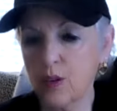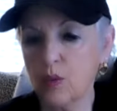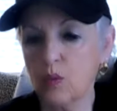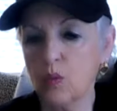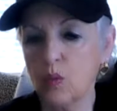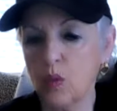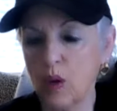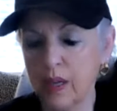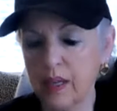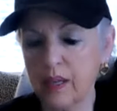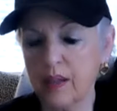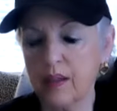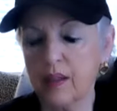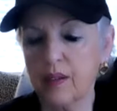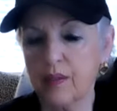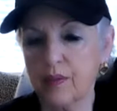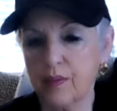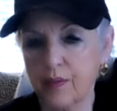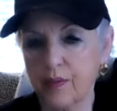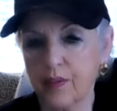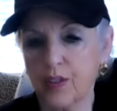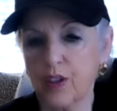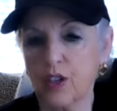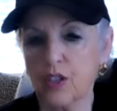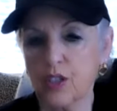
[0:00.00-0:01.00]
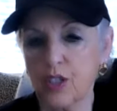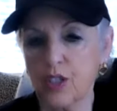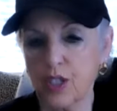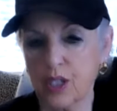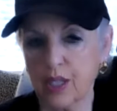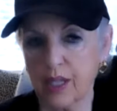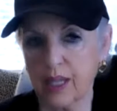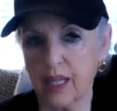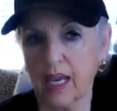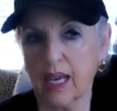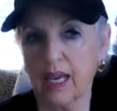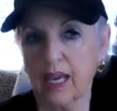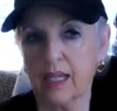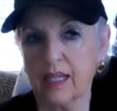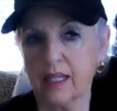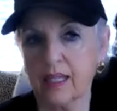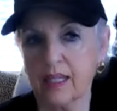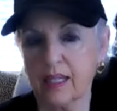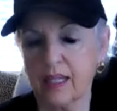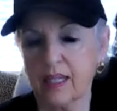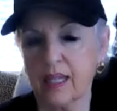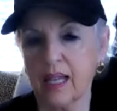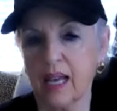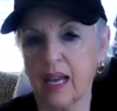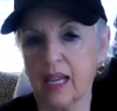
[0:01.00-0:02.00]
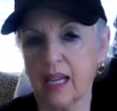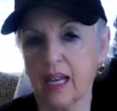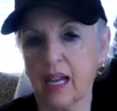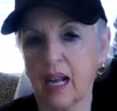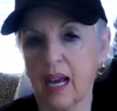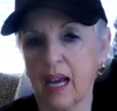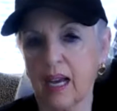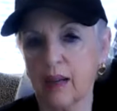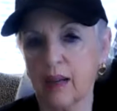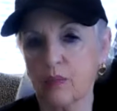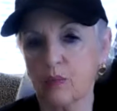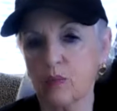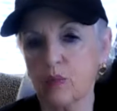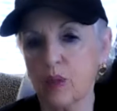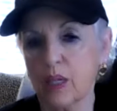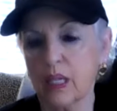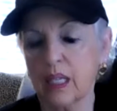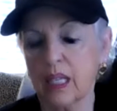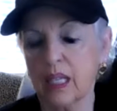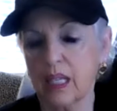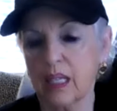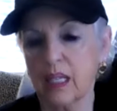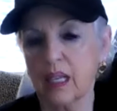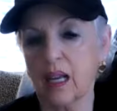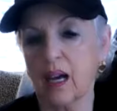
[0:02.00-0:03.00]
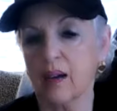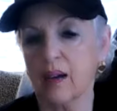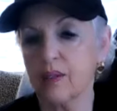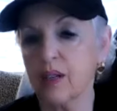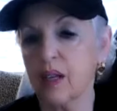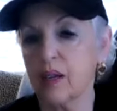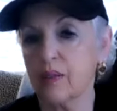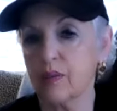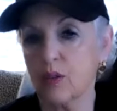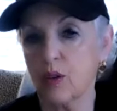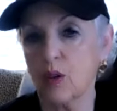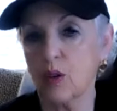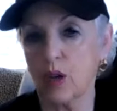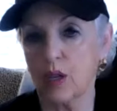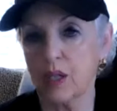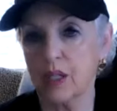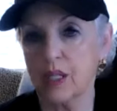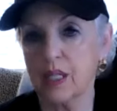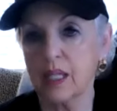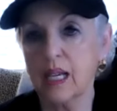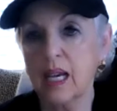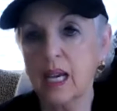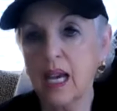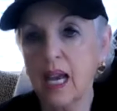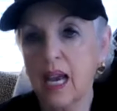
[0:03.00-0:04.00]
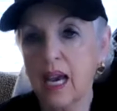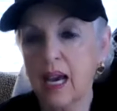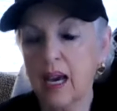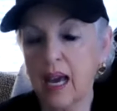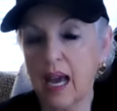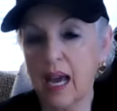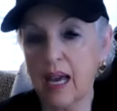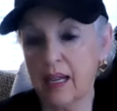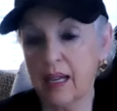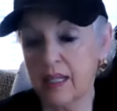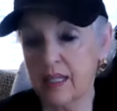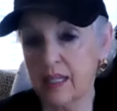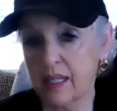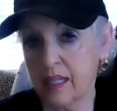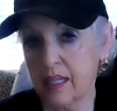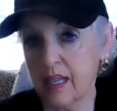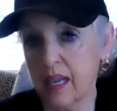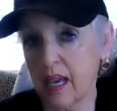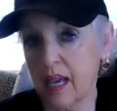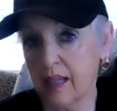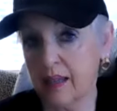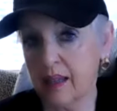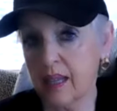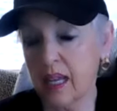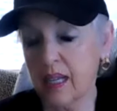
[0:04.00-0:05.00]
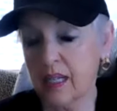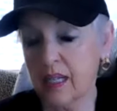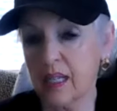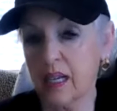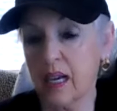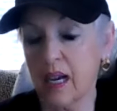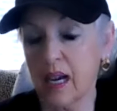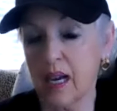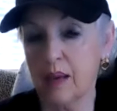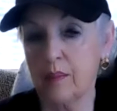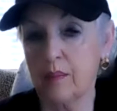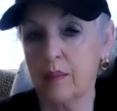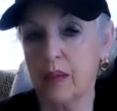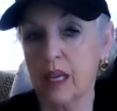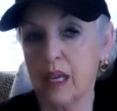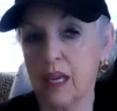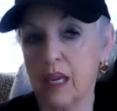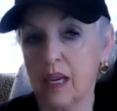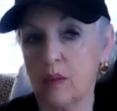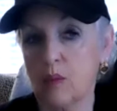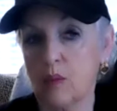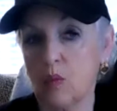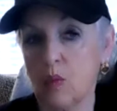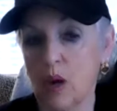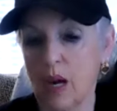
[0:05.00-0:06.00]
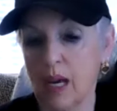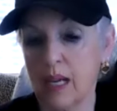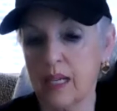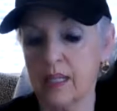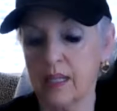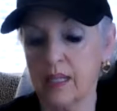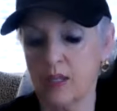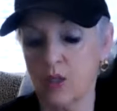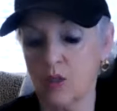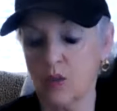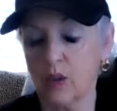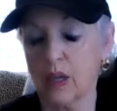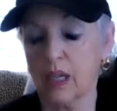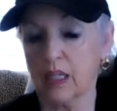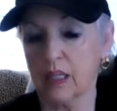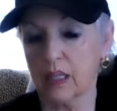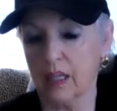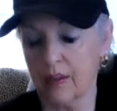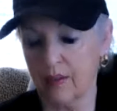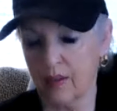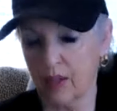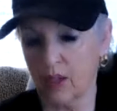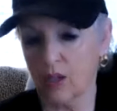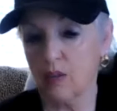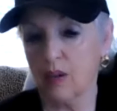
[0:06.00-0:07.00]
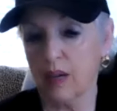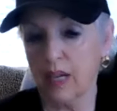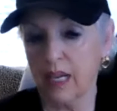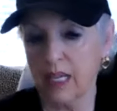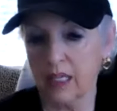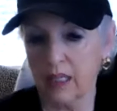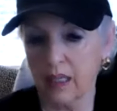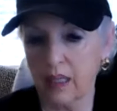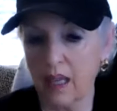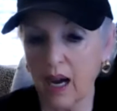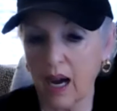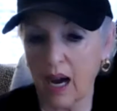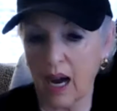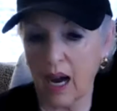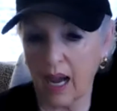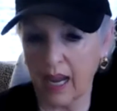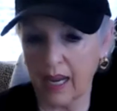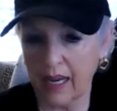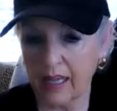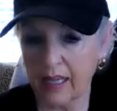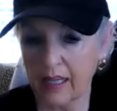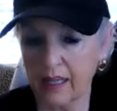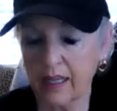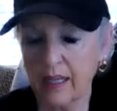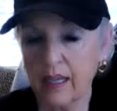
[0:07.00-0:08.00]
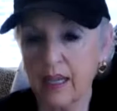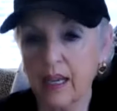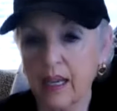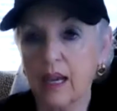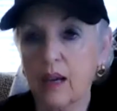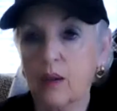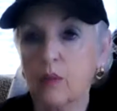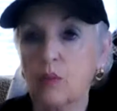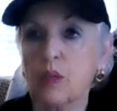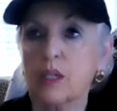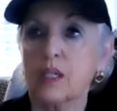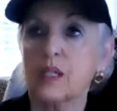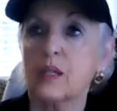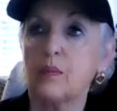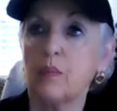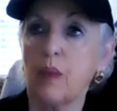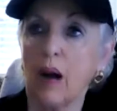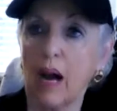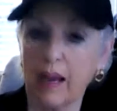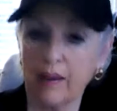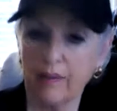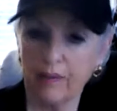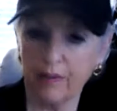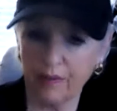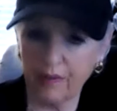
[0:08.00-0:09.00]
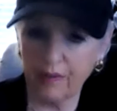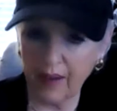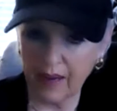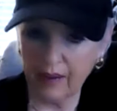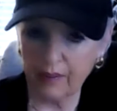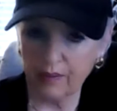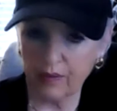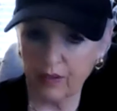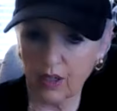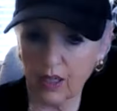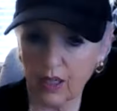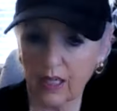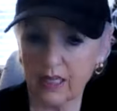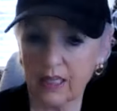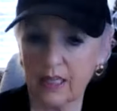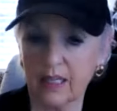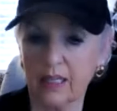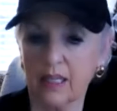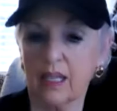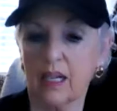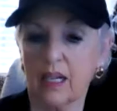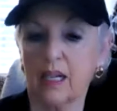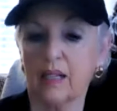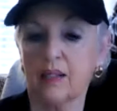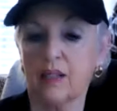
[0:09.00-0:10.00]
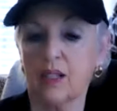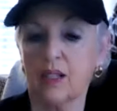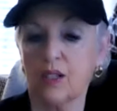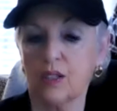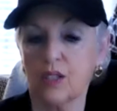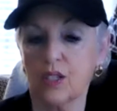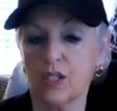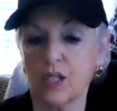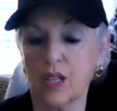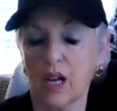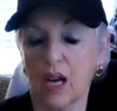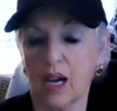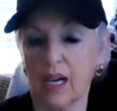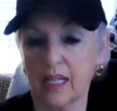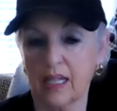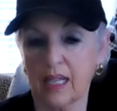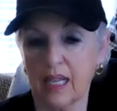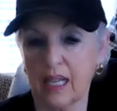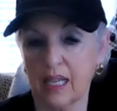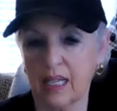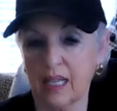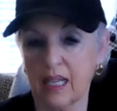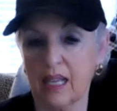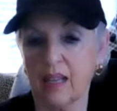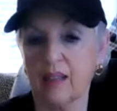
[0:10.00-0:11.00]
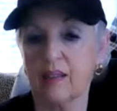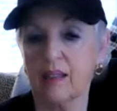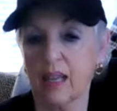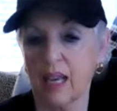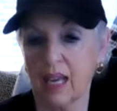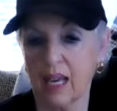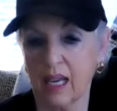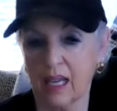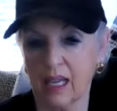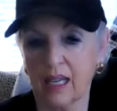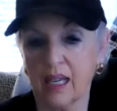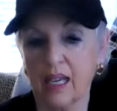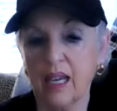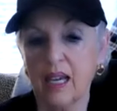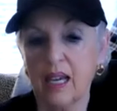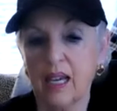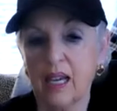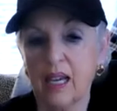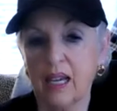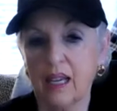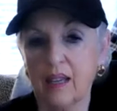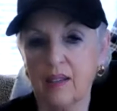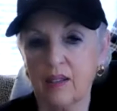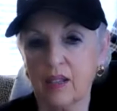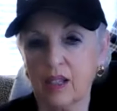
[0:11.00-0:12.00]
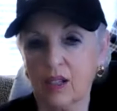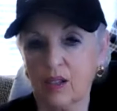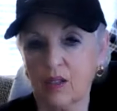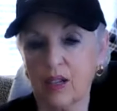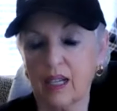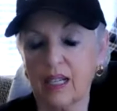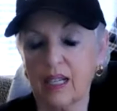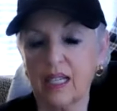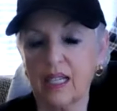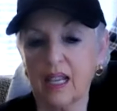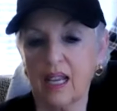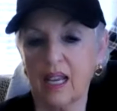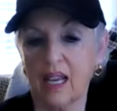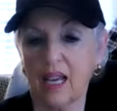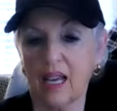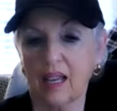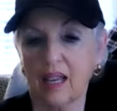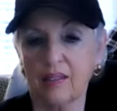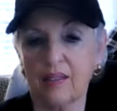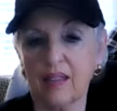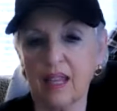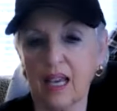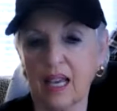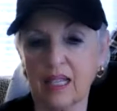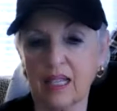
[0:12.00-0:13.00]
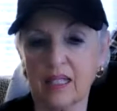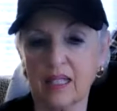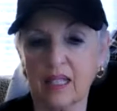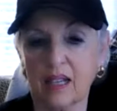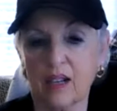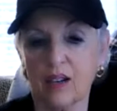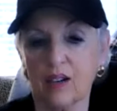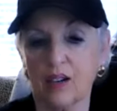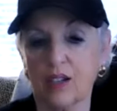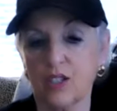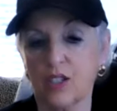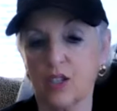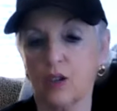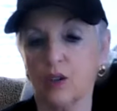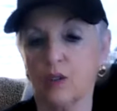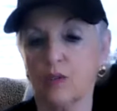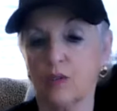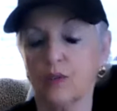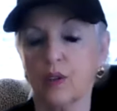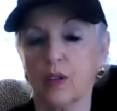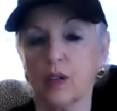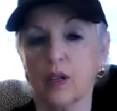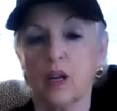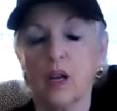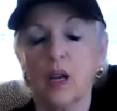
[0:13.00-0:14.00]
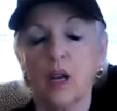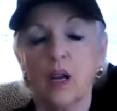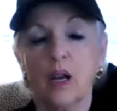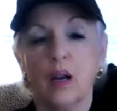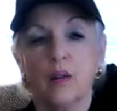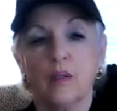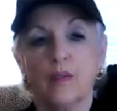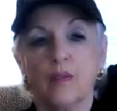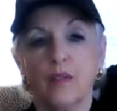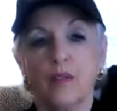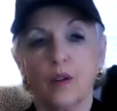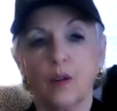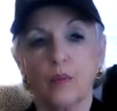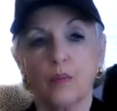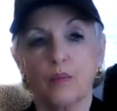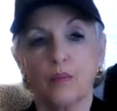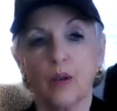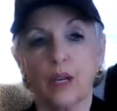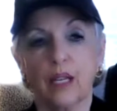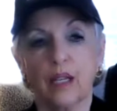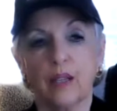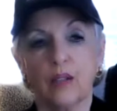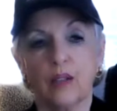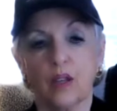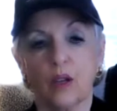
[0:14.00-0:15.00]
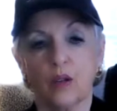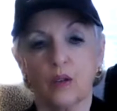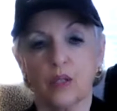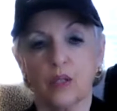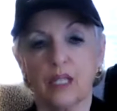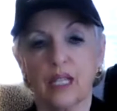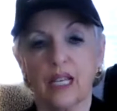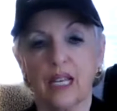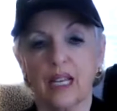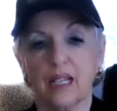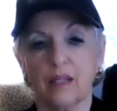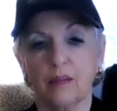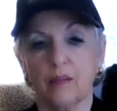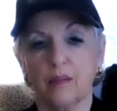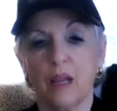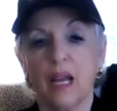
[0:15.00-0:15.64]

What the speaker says: One of the first things that I really loved, of course, and at that time it was strictly the green line was my favorite. There's not anything in the green, and thanks, Carrie Jo, for bringing those in.